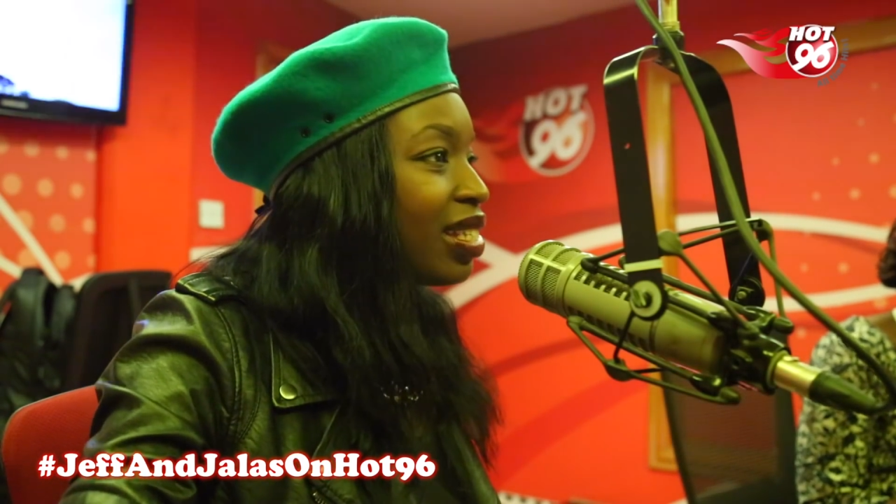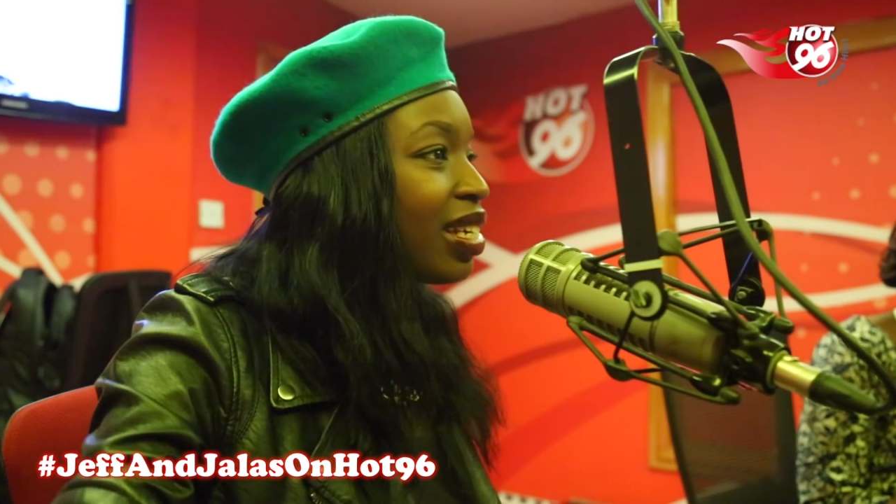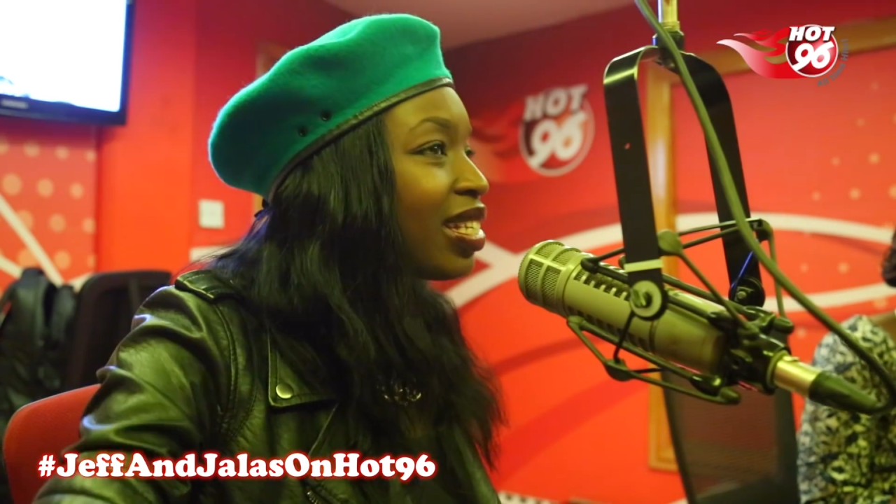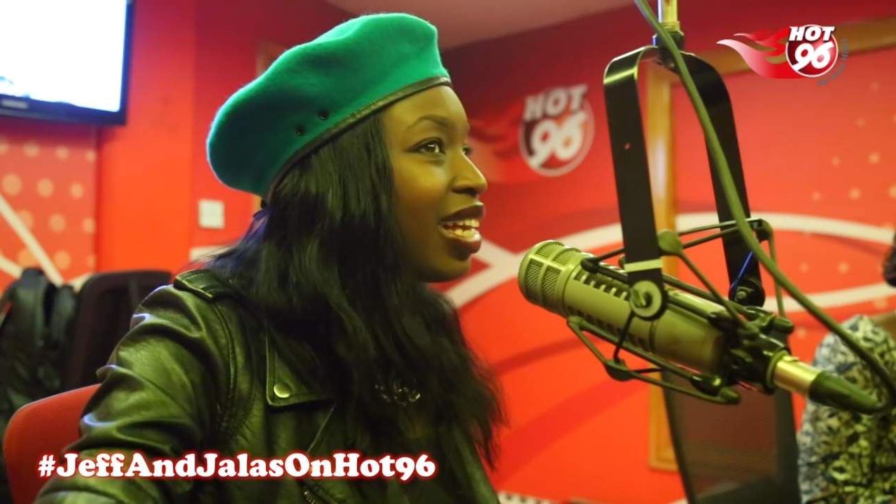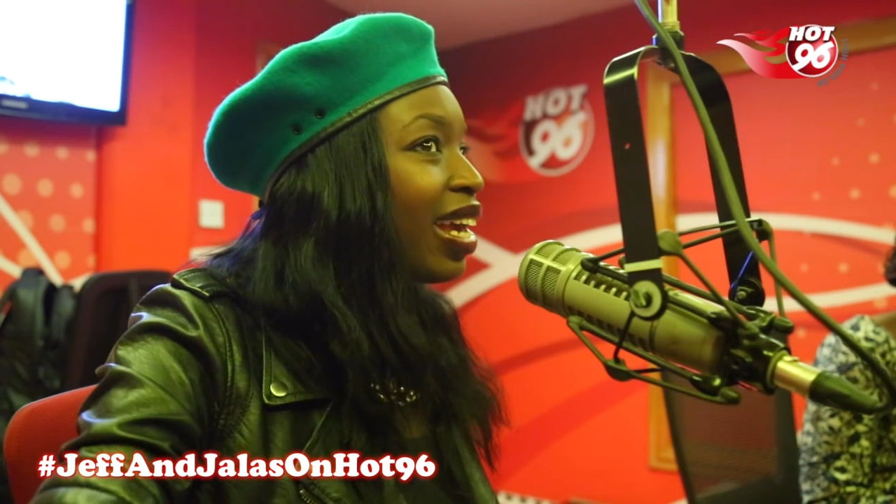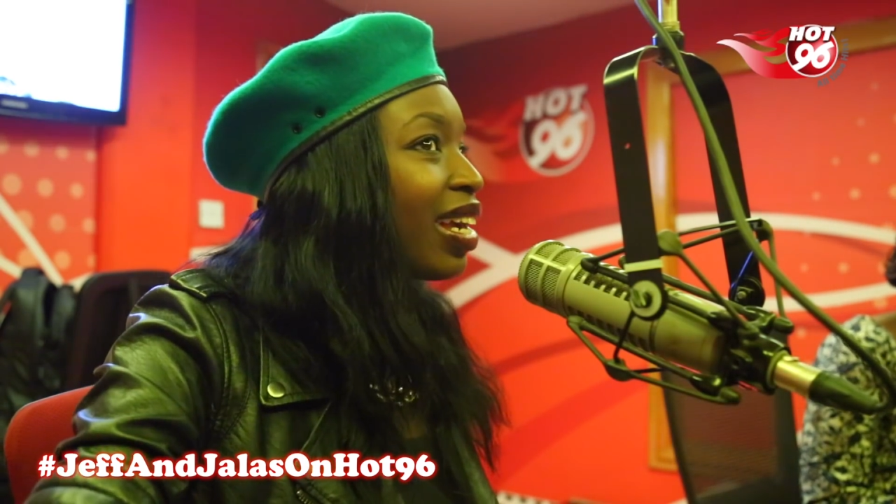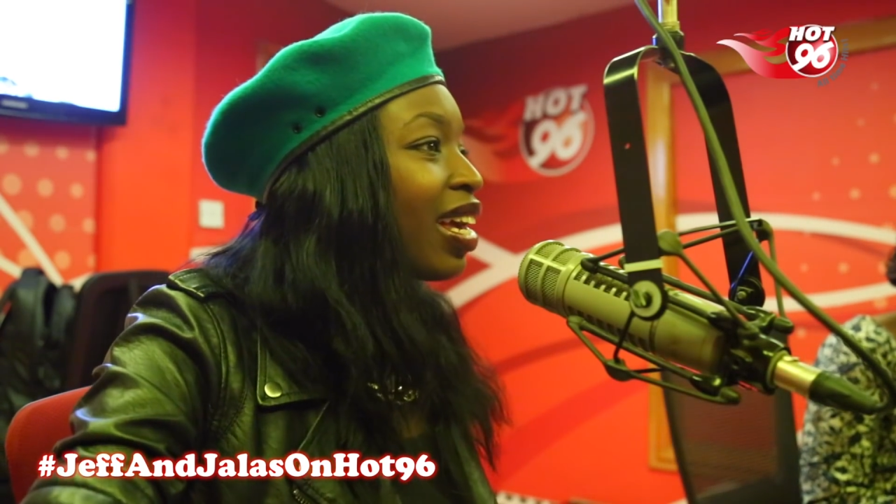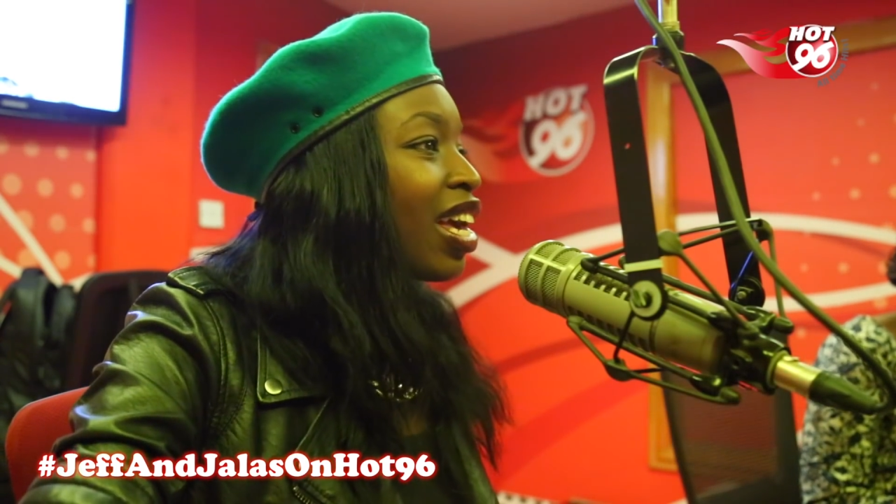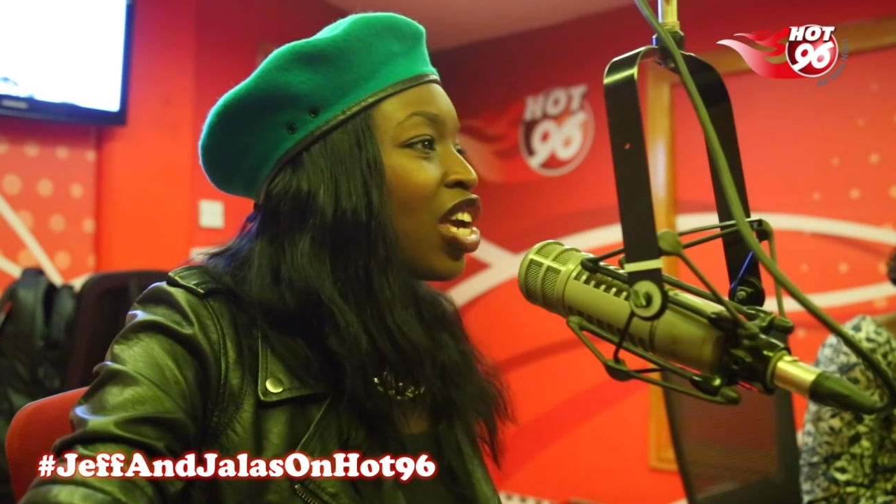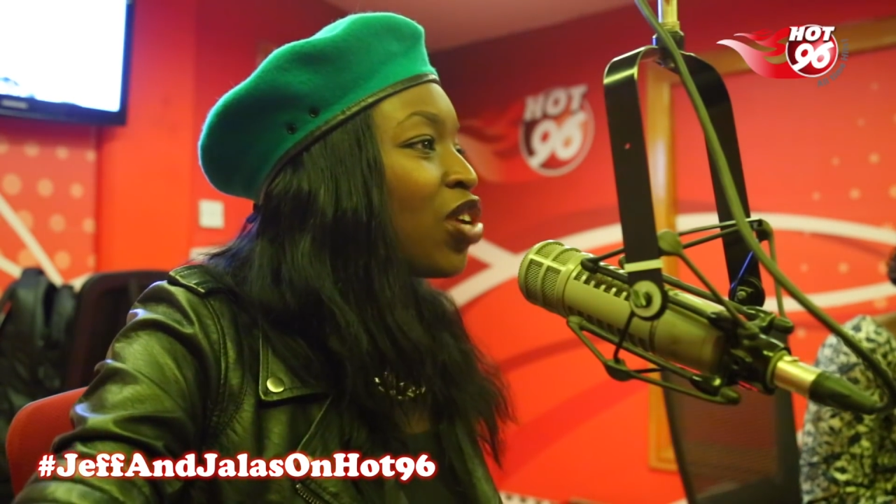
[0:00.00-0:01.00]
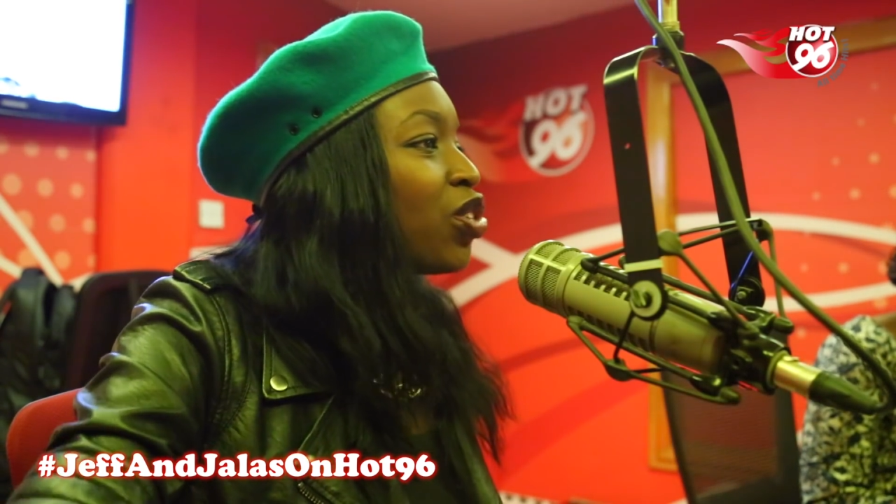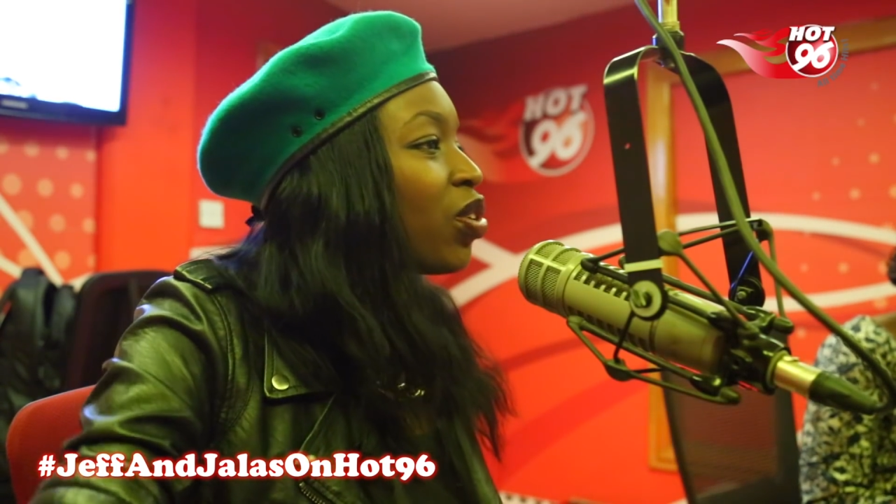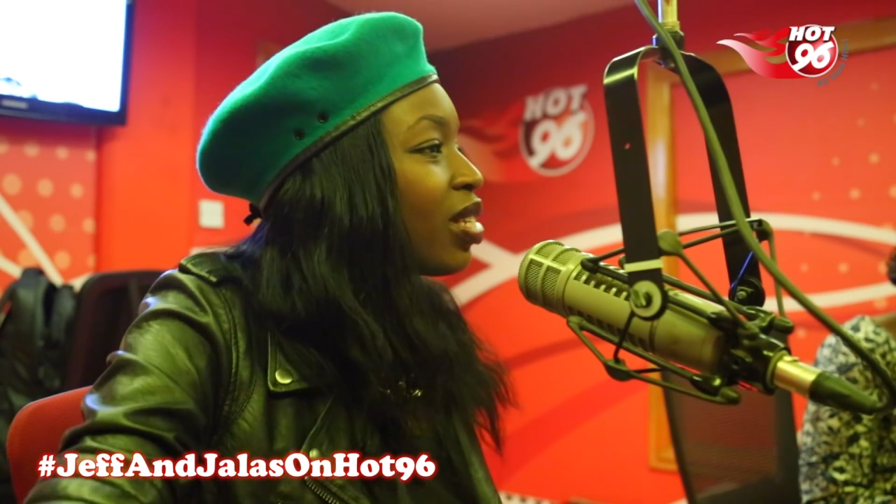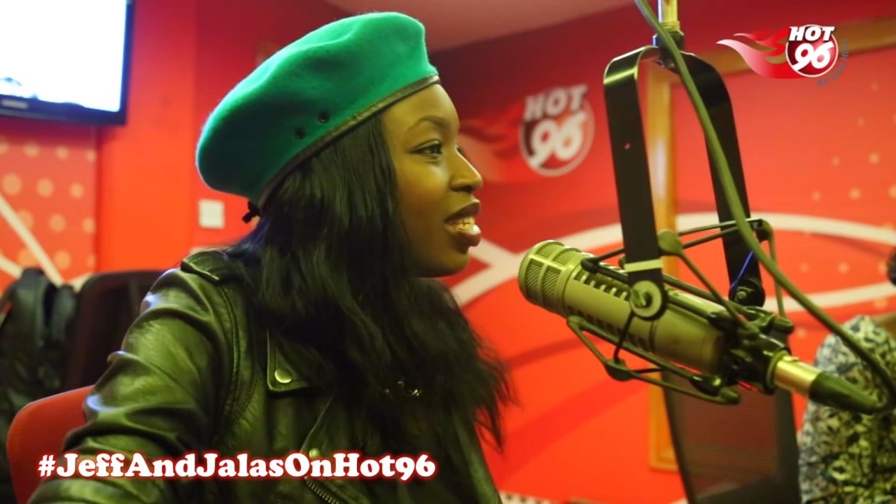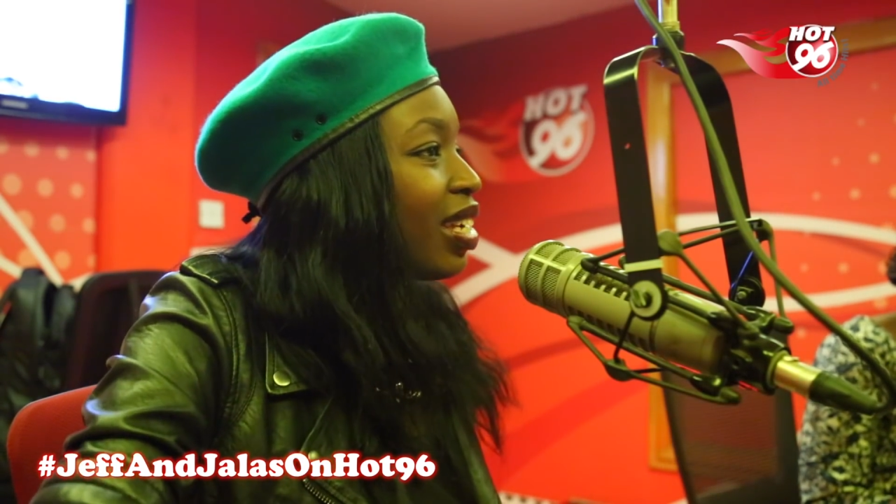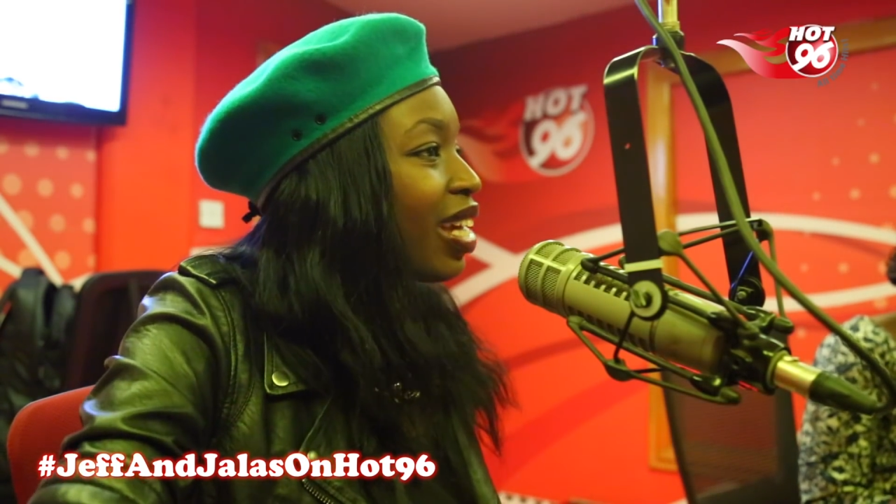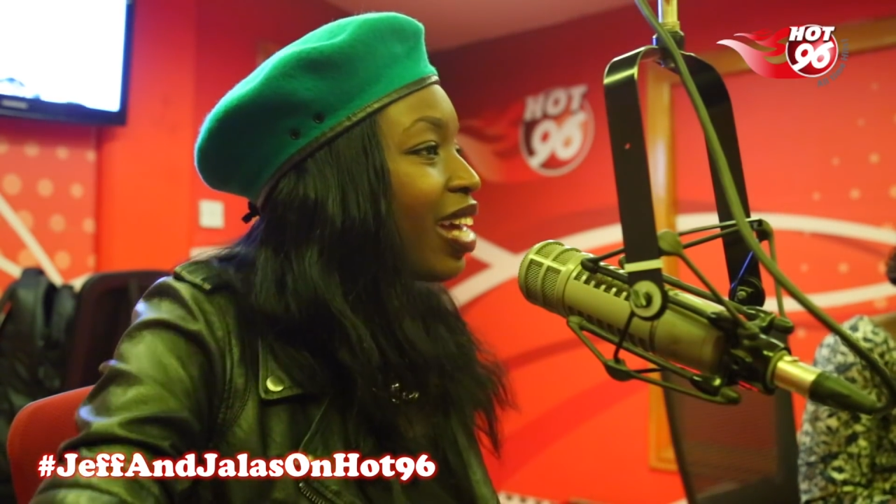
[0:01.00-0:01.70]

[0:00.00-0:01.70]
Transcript: It's just like, you don't see